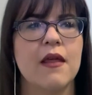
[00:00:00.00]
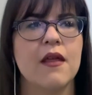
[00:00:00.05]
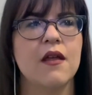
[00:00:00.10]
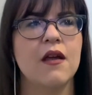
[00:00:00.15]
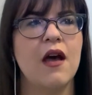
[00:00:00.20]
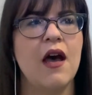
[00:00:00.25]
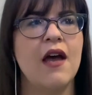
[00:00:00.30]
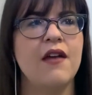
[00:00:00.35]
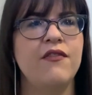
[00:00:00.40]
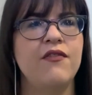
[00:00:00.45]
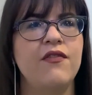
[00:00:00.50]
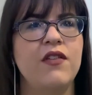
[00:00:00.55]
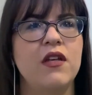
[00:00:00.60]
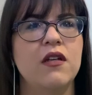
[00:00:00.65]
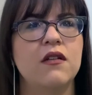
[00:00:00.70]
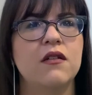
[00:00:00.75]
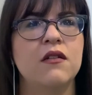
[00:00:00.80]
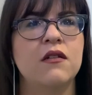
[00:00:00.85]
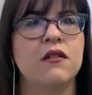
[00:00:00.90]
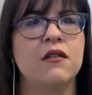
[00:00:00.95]
I
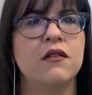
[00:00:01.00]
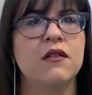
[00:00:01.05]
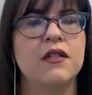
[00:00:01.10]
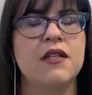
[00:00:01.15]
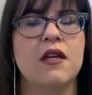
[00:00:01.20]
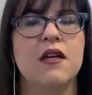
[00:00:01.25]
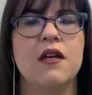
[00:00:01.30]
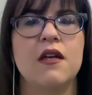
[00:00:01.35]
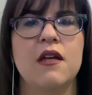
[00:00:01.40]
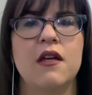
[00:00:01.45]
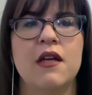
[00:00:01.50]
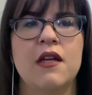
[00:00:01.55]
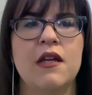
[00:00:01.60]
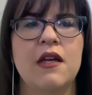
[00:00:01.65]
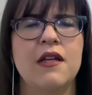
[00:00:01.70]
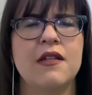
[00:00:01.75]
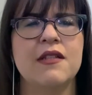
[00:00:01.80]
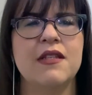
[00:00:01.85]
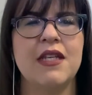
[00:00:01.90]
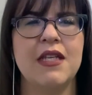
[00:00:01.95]
feel
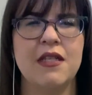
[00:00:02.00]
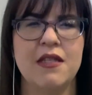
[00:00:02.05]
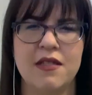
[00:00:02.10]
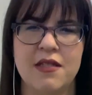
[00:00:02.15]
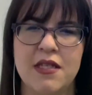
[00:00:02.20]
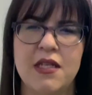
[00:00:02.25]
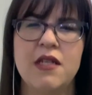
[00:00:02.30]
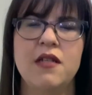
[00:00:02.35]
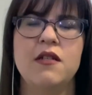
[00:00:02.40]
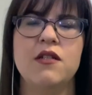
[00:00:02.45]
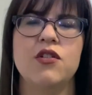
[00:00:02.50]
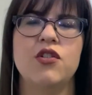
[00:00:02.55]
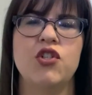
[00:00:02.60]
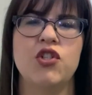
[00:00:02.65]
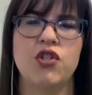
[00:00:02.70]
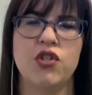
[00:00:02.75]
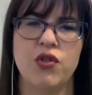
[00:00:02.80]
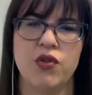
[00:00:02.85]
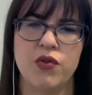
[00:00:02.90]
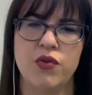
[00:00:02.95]
it's easy to
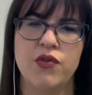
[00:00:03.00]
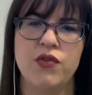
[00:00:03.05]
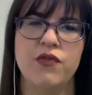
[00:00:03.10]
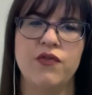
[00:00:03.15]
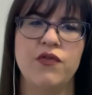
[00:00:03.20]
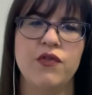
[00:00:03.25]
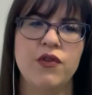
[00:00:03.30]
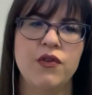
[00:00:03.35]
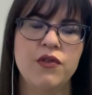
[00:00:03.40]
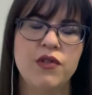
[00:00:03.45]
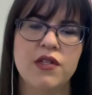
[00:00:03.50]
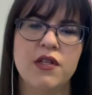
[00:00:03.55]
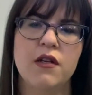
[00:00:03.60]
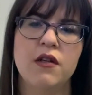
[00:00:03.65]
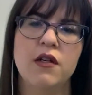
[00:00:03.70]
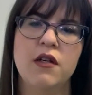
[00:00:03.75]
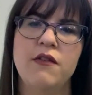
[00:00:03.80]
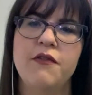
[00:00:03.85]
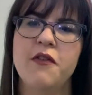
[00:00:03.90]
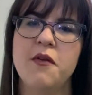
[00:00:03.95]
choose foods that are
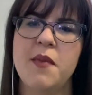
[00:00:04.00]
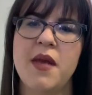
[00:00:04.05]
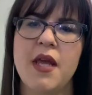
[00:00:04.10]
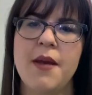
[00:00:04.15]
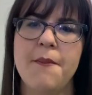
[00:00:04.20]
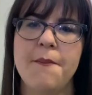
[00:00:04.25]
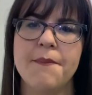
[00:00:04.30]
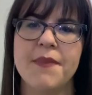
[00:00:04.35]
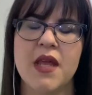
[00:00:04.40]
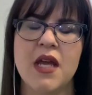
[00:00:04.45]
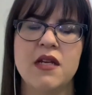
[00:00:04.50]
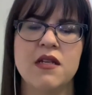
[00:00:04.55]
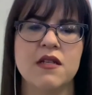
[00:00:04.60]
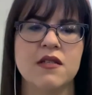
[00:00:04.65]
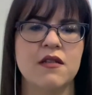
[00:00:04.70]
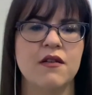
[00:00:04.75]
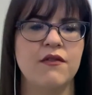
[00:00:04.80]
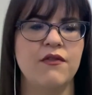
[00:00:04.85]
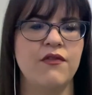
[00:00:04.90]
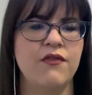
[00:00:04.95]
good for me. It
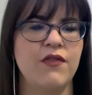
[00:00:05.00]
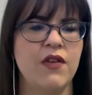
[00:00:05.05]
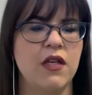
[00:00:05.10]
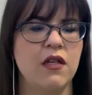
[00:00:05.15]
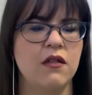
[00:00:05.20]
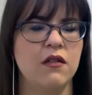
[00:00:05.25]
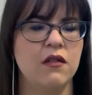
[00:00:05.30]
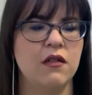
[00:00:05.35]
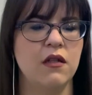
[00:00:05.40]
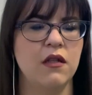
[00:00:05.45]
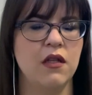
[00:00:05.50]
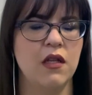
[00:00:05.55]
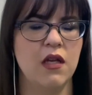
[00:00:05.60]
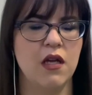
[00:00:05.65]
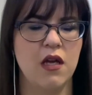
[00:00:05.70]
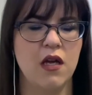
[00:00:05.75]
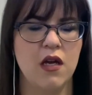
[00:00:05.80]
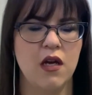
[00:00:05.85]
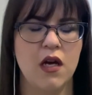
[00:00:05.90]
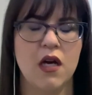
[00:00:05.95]
doesn't feel
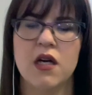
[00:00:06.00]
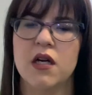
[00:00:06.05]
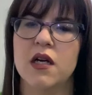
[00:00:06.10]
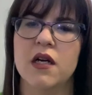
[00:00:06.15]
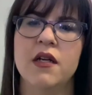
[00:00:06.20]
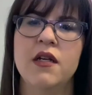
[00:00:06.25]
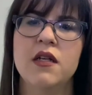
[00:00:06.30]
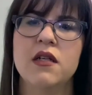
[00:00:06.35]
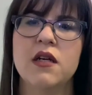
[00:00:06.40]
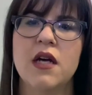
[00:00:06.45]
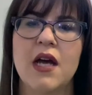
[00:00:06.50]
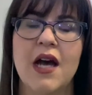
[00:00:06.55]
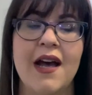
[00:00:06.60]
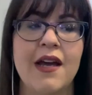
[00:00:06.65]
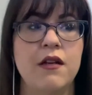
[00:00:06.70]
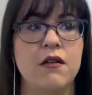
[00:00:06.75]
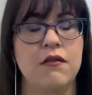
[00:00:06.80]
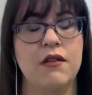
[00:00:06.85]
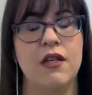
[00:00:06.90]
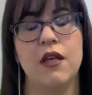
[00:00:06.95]
hard. I
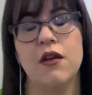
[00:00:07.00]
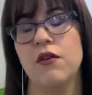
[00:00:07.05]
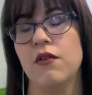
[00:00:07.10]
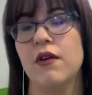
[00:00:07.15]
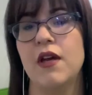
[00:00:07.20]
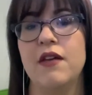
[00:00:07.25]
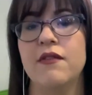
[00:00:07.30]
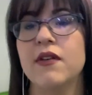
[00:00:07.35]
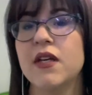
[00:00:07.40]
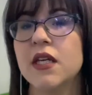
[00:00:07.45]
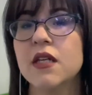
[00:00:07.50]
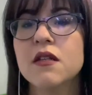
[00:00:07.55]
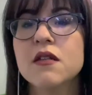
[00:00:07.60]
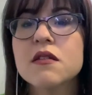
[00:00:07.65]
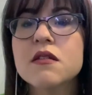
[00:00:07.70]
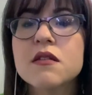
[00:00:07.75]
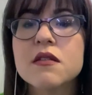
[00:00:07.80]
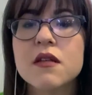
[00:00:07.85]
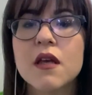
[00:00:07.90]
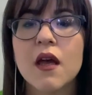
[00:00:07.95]
don't get
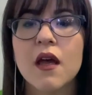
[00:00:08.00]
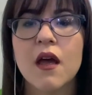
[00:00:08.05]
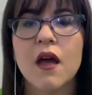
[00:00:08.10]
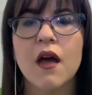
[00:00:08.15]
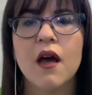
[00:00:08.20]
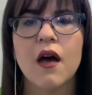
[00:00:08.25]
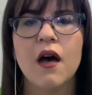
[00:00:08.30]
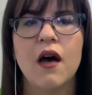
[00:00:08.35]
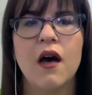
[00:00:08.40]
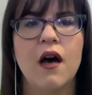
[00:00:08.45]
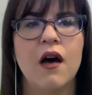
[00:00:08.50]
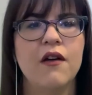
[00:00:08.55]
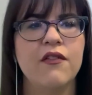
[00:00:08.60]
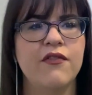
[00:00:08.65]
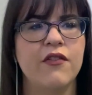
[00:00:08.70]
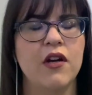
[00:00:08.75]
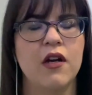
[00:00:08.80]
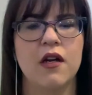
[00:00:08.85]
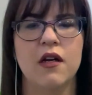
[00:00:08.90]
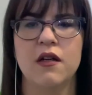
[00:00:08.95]
cravings
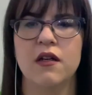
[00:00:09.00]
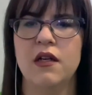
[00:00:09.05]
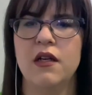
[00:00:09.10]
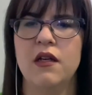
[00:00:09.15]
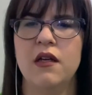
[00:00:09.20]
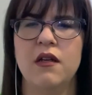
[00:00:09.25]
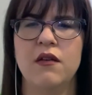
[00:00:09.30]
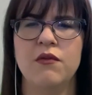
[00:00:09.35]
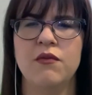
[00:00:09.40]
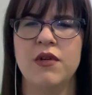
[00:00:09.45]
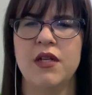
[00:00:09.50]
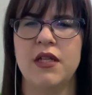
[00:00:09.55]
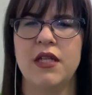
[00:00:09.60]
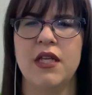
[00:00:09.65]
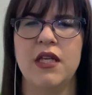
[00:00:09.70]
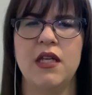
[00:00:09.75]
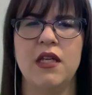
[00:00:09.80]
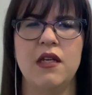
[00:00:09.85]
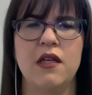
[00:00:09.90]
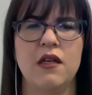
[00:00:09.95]
for
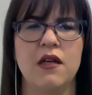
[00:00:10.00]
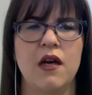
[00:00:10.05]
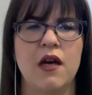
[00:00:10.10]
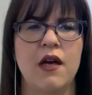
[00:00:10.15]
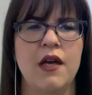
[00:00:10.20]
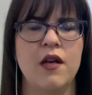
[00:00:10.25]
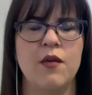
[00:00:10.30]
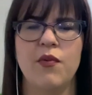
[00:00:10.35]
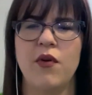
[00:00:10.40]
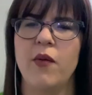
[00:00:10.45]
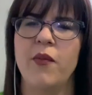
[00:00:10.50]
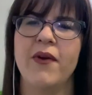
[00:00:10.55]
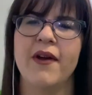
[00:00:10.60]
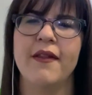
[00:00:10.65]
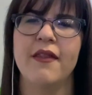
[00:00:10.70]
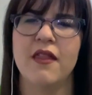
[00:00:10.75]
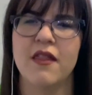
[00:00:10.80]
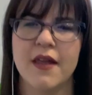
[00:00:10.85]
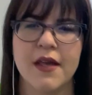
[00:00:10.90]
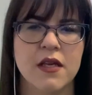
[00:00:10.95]
really
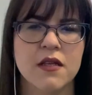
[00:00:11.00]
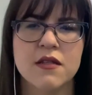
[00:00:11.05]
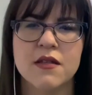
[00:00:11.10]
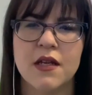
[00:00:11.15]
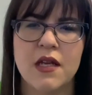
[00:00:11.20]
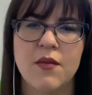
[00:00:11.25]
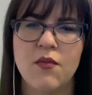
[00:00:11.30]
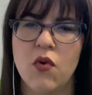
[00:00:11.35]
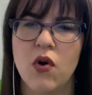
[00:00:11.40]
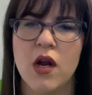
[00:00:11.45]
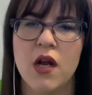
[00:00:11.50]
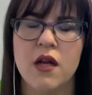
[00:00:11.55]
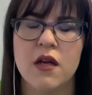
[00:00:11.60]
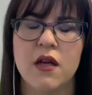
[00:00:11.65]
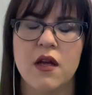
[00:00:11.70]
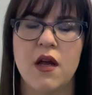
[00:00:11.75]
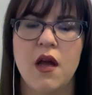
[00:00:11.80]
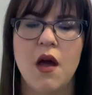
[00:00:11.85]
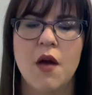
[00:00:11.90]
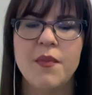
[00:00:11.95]
inappropriate things anymore,
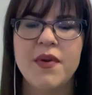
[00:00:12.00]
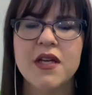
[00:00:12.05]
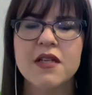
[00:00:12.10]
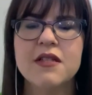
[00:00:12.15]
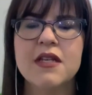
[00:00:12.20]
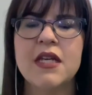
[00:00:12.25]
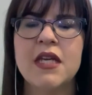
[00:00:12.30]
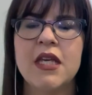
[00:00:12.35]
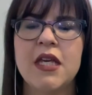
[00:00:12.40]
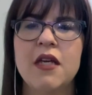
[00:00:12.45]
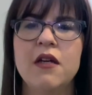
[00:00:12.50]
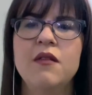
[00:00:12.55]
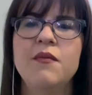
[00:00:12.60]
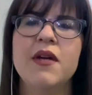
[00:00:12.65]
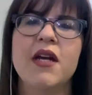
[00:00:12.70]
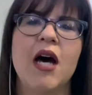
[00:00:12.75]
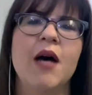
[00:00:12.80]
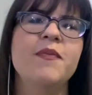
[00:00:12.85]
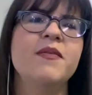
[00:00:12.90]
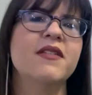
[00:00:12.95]
because I healed
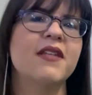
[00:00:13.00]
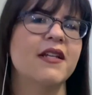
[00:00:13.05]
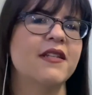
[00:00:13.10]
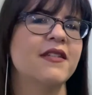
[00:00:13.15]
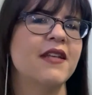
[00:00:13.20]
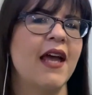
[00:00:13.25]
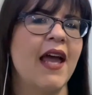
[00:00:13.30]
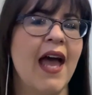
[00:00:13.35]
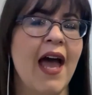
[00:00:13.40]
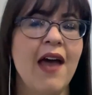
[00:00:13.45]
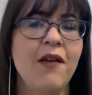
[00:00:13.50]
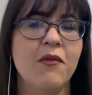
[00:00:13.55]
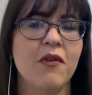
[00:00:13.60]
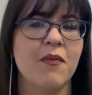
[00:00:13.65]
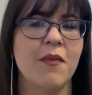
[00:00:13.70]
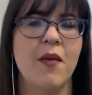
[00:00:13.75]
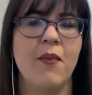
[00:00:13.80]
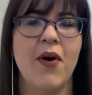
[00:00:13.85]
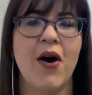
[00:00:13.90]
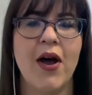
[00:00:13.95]
my upsets I had with
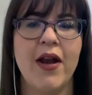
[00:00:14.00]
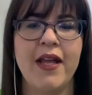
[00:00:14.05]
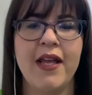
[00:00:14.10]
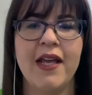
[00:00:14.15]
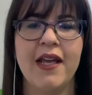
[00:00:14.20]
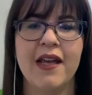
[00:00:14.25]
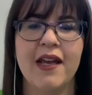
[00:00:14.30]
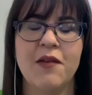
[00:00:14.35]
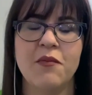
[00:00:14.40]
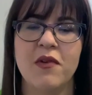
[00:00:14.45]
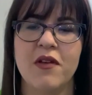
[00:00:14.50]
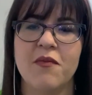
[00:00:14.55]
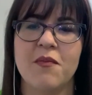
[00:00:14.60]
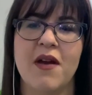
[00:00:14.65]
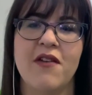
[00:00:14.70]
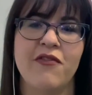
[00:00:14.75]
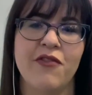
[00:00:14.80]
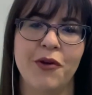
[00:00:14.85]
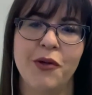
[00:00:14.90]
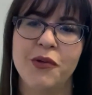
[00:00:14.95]
my body and with my
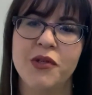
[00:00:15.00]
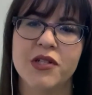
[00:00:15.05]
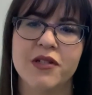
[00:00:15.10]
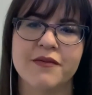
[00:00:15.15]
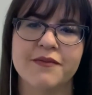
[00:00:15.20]
food.